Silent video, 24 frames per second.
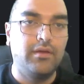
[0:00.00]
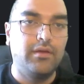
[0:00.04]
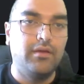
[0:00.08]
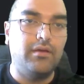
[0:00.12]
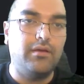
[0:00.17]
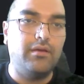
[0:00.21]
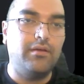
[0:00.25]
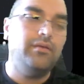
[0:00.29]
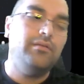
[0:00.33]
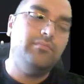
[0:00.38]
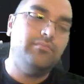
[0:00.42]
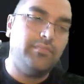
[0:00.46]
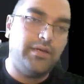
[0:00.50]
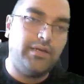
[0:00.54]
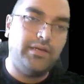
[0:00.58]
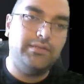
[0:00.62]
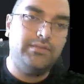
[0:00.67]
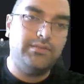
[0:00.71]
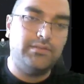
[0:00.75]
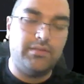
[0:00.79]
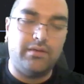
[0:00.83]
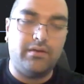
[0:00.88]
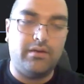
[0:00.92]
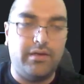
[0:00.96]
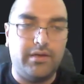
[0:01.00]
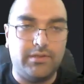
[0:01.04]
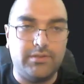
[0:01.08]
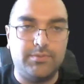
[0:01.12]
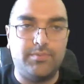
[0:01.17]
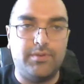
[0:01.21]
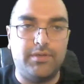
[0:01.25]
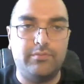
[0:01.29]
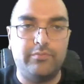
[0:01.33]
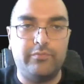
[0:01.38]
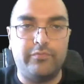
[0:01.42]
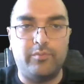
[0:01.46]
And as I
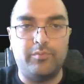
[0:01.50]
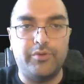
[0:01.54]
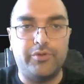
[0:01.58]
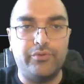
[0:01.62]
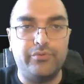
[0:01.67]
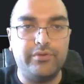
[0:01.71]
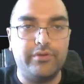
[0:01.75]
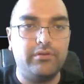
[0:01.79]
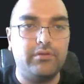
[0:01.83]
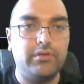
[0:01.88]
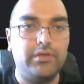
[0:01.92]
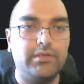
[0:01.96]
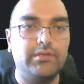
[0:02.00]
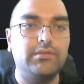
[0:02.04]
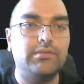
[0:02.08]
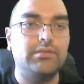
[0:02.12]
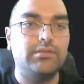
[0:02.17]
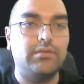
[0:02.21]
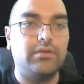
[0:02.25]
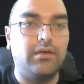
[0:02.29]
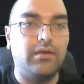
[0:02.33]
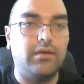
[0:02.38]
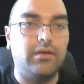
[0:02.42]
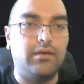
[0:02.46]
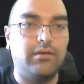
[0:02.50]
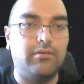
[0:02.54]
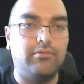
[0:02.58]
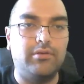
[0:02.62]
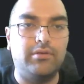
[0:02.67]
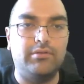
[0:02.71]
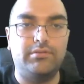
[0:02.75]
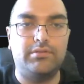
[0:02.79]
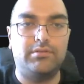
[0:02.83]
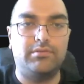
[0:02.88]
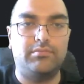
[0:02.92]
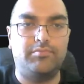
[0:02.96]
expect from Google Lens,
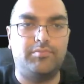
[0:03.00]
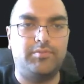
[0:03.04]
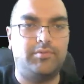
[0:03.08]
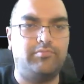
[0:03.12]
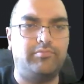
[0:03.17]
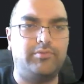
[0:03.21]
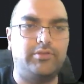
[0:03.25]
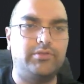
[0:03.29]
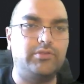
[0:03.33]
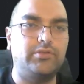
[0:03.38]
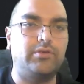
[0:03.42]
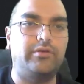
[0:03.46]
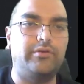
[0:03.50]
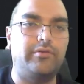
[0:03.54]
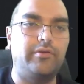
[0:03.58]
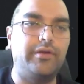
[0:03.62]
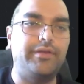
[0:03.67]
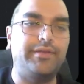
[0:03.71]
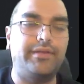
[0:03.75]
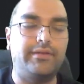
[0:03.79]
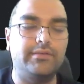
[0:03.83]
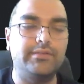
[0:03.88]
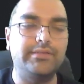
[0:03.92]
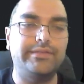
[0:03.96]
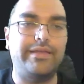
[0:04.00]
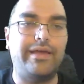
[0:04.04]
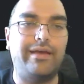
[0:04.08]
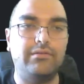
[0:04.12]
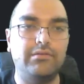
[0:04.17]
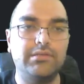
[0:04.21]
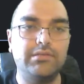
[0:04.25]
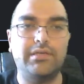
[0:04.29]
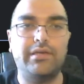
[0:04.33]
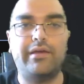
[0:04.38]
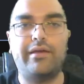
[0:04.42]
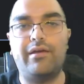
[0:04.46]
it's start writing as
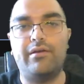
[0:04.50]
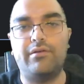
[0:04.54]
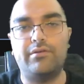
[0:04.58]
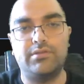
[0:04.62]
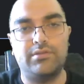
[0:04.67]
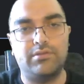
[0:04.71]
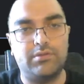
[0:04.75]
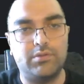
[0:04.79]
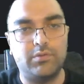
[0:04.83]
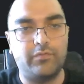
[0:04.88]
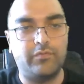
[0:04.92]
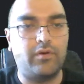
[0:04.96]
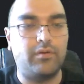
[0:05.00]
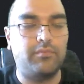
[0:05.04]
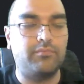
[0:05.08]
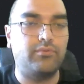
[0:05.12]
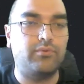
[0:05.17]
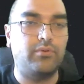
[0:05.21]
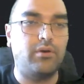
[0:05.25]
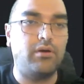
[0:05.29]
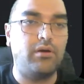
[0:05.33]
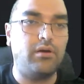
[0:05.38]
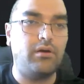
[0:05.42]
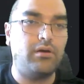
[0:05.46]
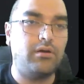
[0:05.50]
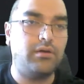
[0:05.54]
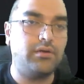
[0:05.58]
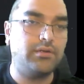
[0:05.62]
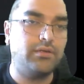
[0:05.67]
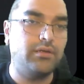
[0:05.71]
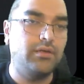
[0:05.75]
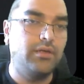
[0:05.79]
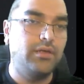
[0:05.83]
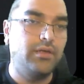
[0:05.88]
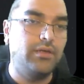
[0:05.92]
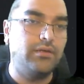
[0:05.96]
Dancing House, it's from Prague,
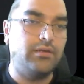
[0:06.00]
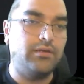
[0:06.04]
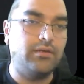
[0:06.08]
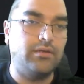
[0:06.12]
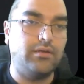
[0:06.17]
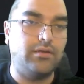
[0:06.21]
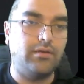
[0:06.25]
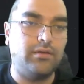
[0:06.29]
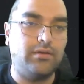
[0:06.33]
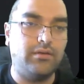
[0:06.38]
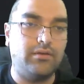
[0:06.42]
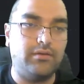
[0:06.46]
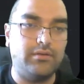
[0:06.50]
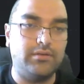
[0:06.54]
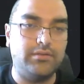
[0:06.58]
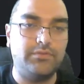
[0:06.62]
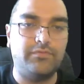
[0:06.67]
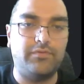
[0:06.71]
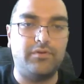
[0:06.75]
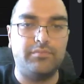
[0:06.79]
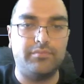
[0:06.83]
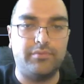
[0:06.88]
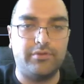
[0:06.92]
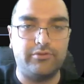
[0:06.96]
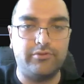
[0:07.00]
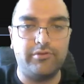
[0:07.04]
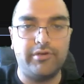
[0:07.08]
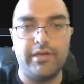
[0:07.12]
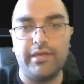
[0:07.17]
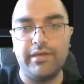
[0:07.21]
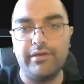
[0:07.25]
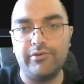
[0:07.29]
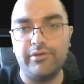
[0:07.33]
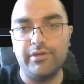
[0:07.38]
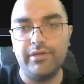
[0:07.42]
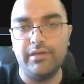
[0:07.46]
it's from
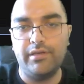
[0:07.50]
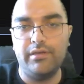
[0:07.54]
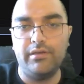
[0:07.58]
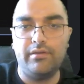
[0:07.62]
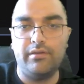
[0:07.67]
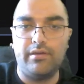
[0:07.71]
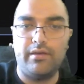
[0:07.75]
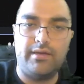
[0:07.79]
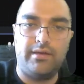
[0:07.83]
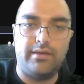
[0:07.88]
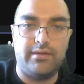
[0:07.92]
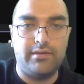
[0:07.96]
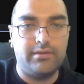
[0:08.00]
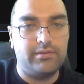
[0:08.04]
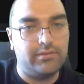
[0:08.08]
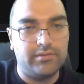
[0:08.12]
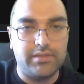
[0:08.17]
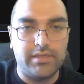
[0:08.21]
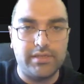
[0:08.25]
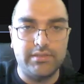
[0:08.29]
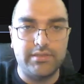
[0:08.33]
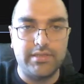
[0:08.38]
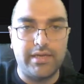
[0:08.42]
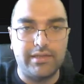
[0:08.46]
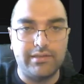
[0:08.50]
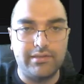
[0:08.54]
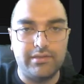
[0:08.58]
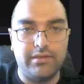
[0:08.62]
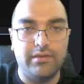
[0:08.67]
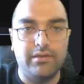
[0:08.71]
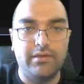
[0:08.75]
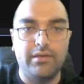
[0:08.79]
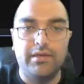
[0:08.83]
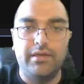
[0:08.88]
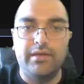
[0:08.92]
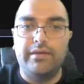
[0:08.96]
Gary, it's exactly
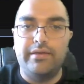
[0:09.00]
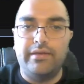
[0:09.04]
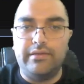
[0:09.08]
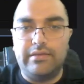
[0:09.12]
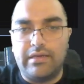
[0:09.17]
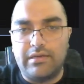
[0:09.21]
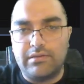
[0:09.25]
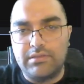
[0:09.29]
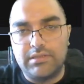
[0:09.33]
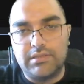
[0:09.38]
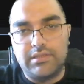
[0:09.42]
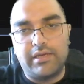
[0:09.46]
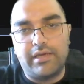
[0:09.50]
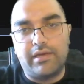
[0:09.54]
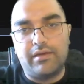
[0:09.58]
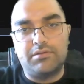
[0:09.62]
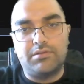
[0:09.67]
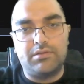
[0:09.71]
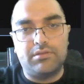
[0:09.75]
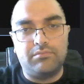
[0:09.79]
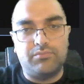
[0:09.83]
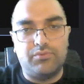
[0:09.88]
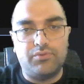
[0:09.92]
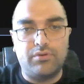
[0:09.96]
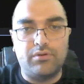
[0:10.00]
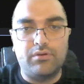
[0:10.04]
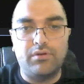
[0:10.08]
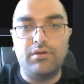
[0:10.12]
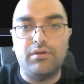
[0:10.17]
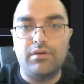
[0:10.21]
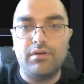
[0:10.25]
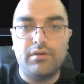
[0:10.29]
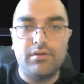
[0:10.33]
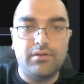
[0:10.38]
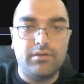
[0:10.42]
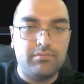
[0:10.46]
a Dancing House in
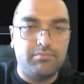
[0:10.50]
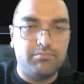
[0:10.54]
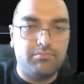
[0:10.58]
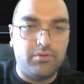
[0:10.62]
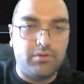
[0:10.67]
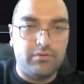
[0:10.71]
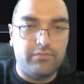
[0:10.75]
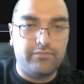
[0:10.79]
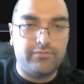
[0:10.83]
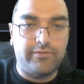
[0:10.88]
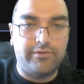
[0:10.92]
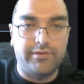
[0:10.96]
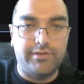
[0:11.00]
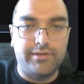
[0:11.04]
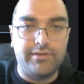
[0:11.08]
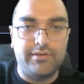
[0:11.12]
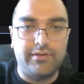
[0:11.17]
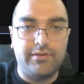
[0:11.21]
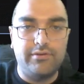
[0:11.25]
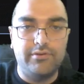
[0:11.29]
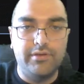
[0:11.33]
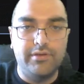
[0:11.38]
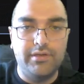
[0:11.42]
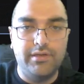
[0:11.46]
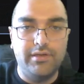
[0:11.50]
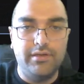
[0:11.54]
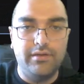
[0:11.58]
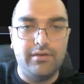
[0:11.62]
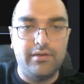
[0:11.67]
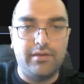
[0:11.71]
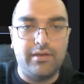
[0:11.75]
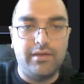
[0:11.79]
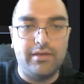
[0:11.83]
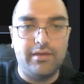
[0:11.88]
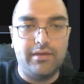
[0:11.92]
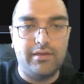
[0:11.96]
Prague by Frank Gehry,
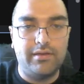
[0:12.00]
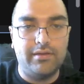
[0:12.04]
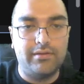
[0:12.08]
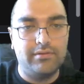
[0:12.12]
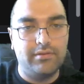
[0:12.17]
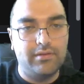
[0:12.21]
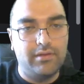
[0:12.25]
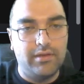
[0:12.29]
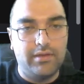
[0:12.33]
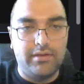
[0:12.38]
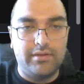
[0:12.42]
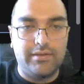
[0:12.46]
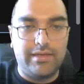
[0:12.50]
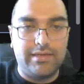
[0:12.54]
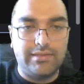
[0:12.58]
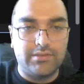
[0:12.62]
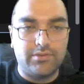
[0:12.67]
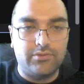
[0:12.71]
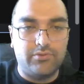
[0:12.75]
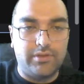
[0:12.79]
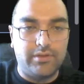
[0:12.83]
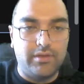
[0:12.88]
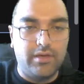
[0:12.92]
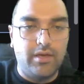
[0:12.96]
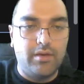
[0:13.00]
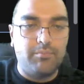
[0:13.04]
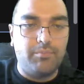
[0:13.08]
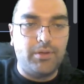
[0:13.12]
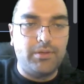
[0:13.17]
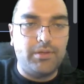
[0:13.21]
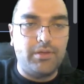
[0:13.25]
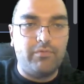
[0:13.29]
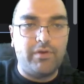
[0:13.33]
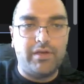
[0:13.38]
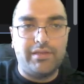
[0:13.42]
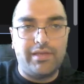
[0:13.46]
and that's great. By
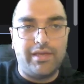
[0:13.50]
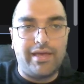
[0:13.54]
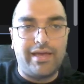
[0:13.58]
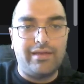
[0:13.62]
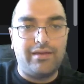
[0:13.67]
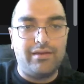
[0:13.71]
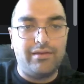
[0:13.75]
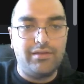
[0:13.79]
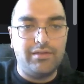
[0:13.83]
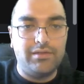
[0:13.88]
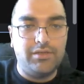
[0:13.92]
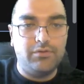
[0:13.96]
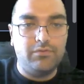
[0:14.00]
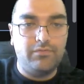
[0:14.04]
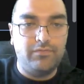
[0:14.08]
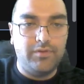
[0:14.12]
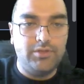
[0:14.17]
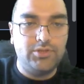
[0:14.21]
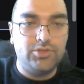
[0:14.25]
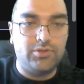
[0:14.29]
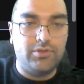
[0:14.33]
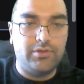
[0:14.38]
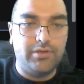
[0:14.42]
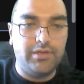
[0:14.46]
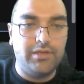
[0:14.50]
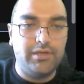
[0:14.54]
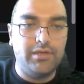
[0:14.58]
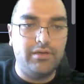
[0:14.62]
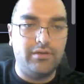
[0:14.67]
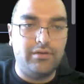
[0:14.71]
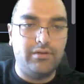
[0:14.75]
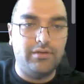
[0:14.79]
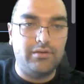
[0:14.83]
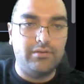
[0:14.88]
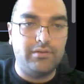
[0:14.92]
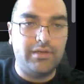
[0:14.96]
the way, they added a new feature
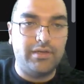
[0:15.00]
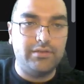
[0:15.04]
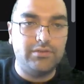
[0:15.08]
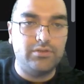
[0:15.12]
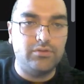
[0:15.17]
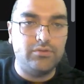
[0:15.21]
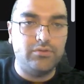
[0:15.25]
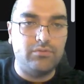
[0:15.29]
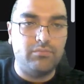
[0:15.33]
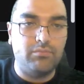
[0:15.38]
here that you could